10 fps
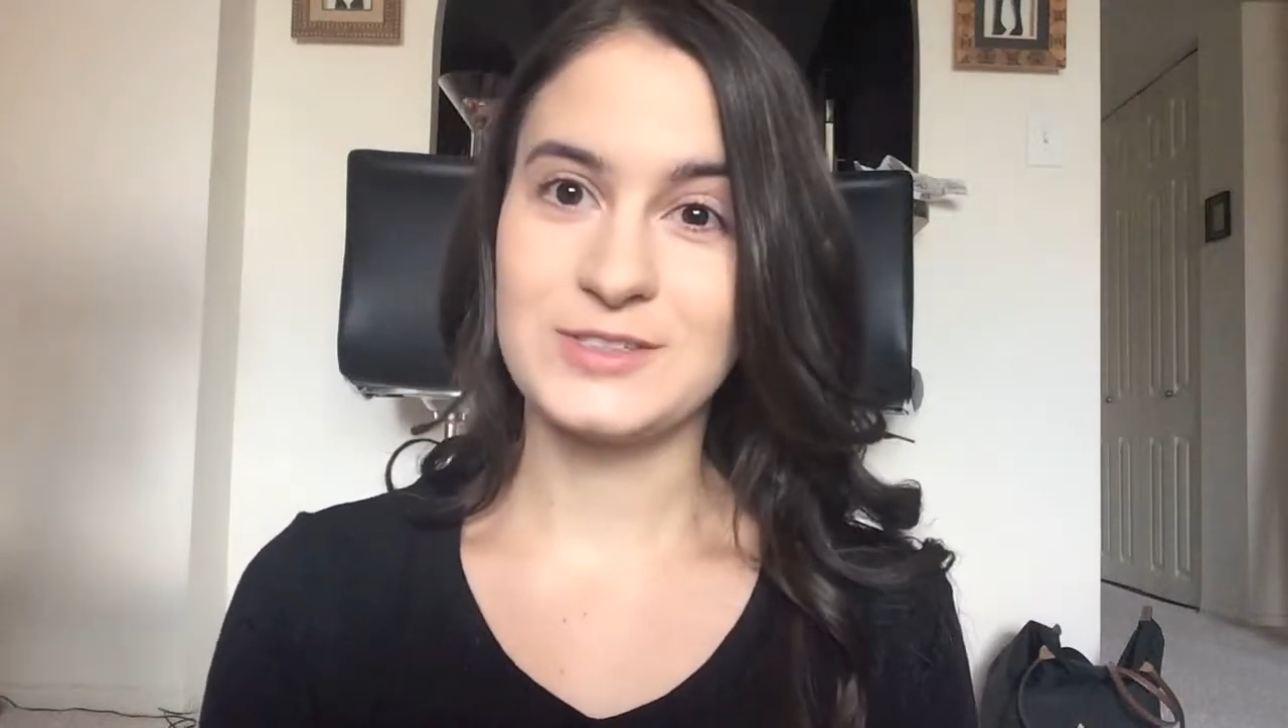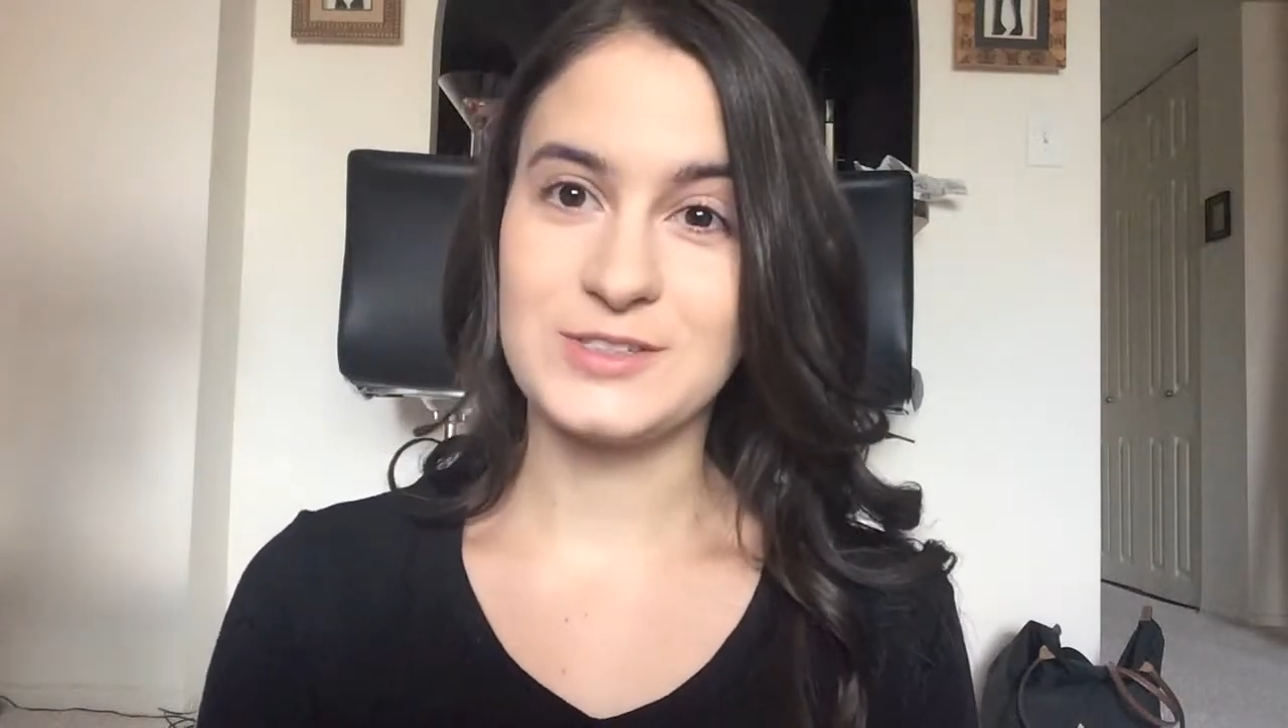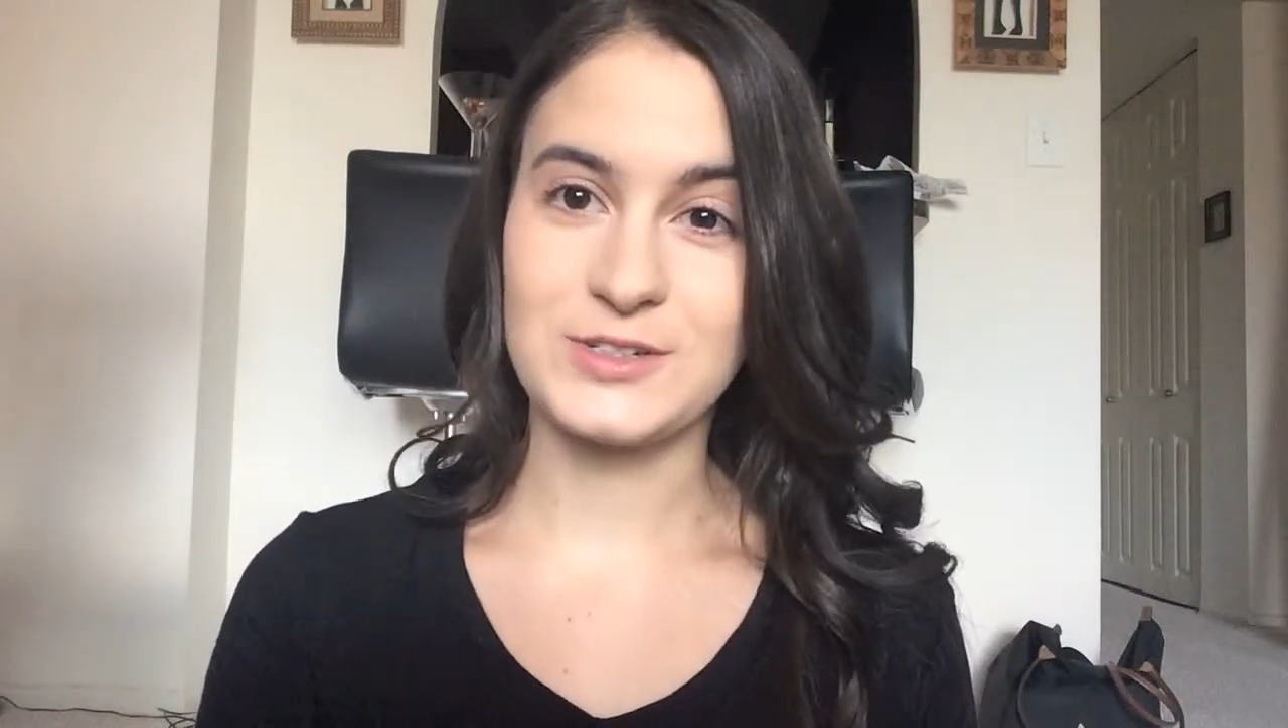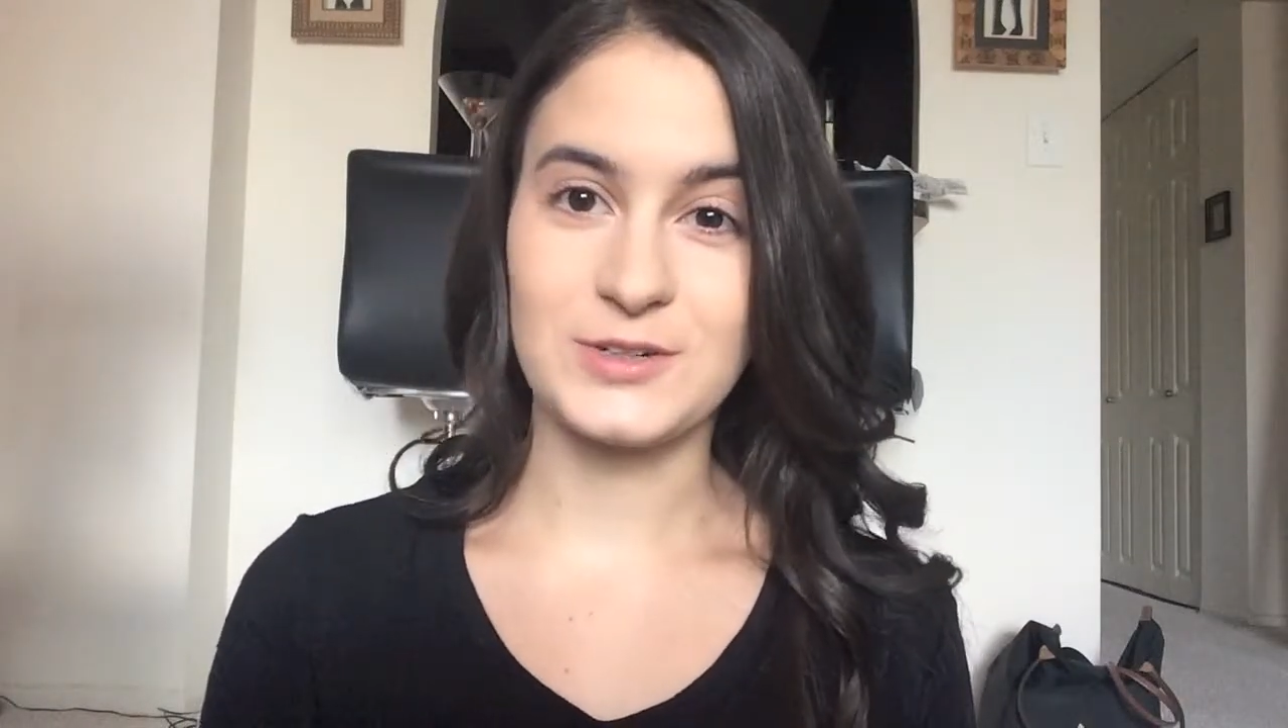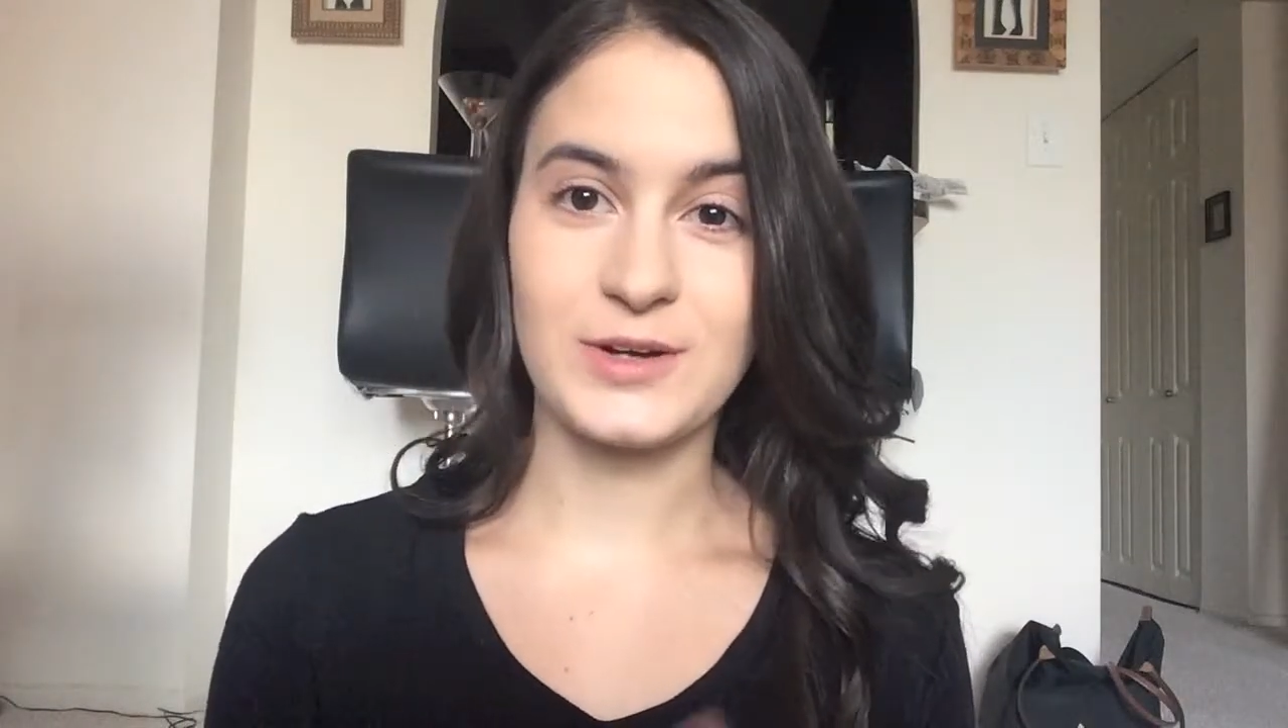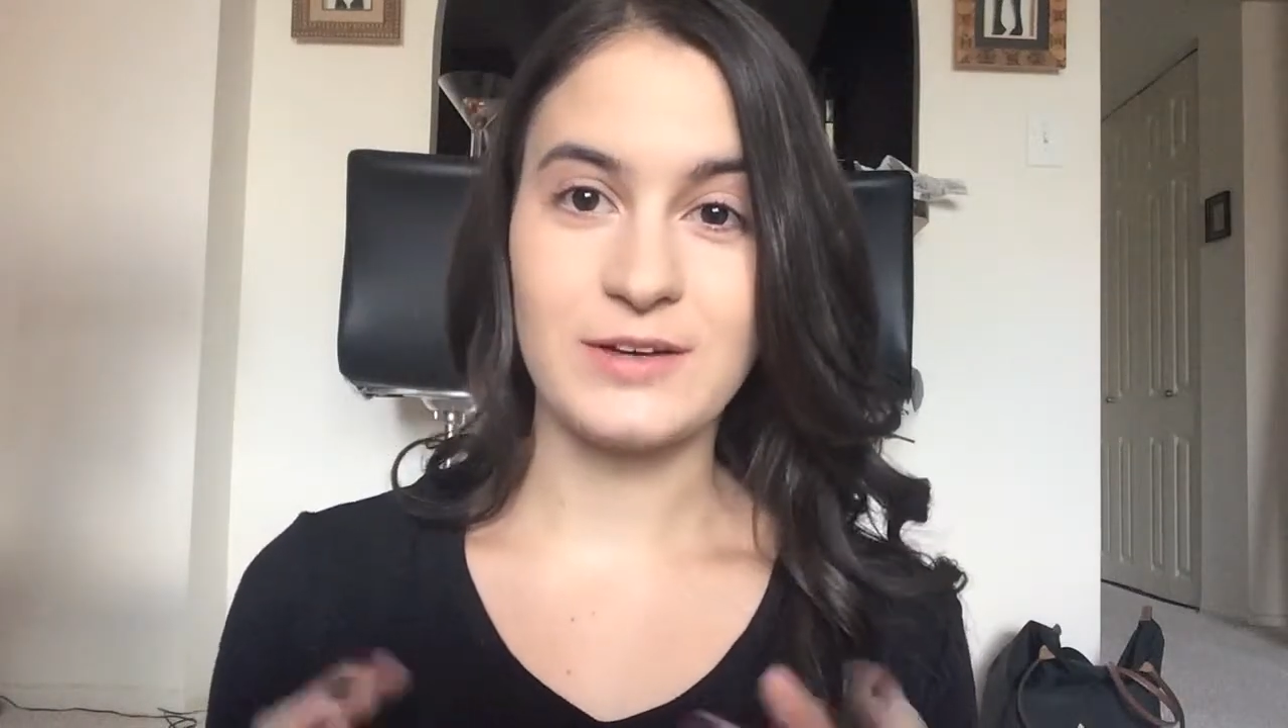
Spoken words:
to do